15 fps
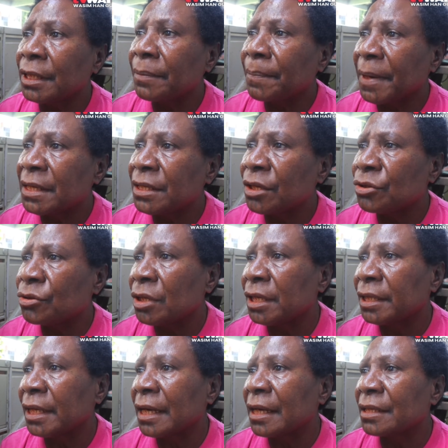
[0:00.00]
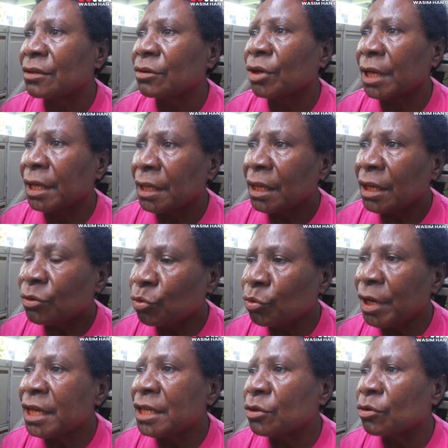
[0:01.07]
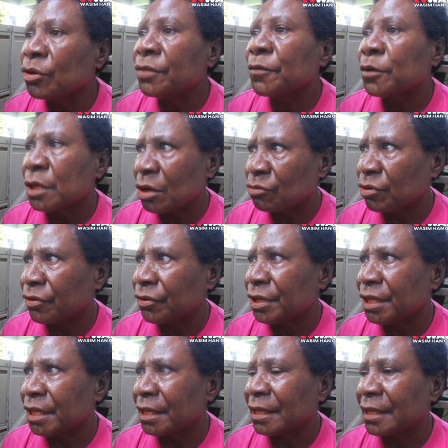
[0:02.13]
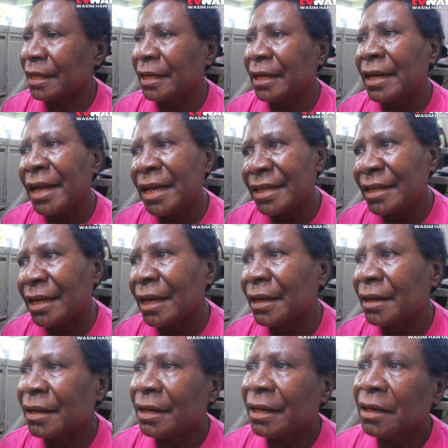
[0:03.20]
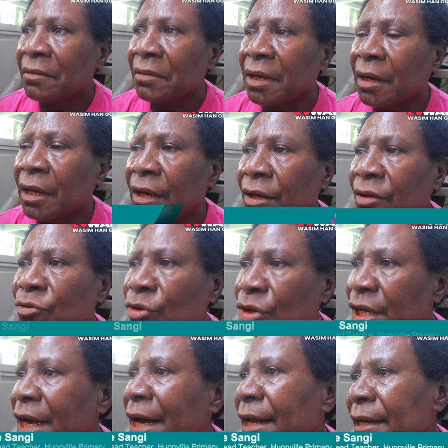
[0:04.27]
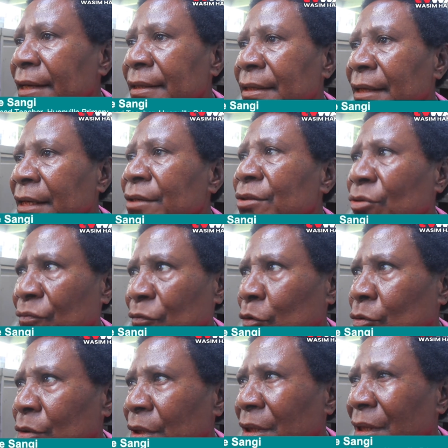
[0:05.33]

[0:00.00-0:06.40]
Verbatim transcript: the past, they usually tell us, okay, today is only for southern region, and the next day, New Guinea Islands and so forth.